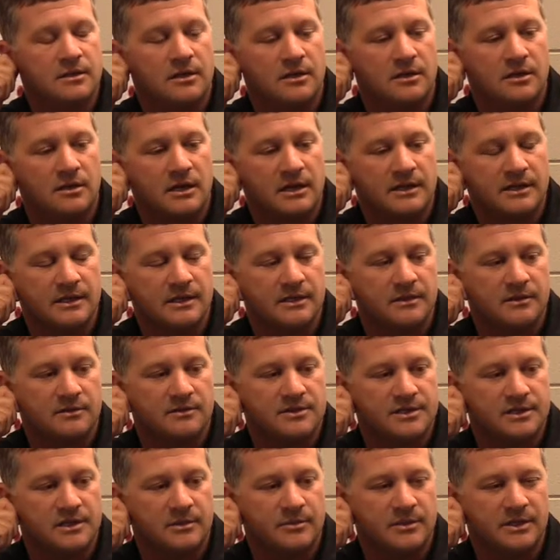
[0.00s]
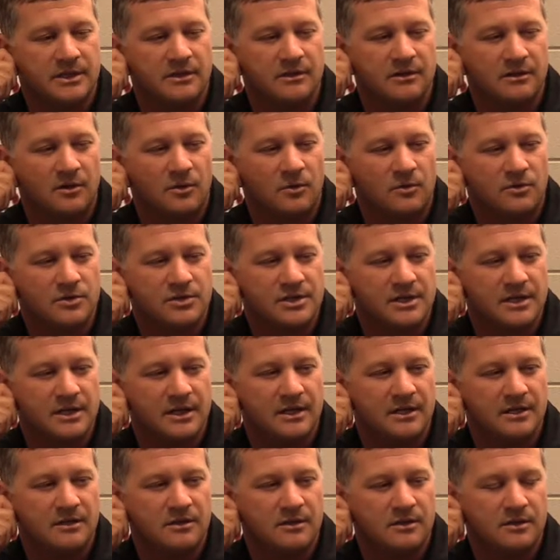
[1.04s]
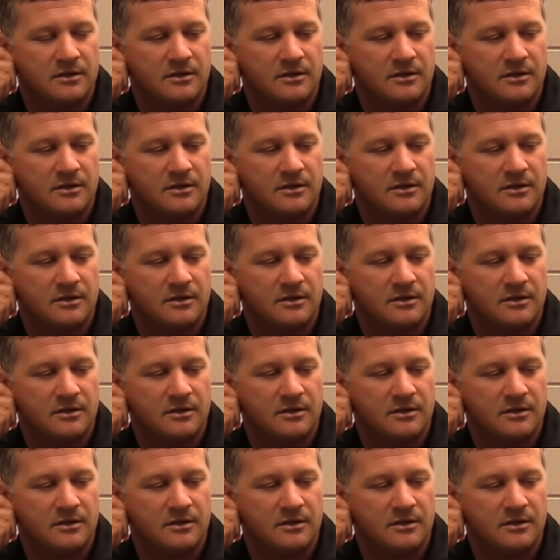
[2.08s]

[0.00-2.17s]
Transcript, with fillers: Uh, I think there's some in the lower state.